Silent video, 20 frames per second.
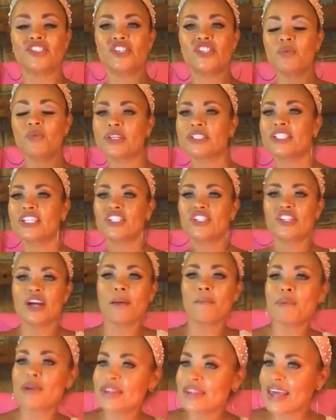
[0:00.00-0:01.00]
she wants to
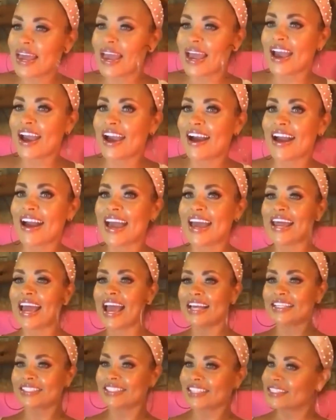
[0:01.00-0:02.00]
jump in there and
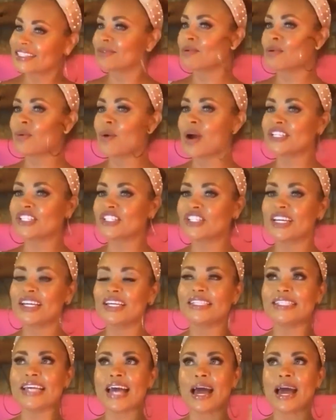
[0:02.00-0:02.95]
ask us some questions.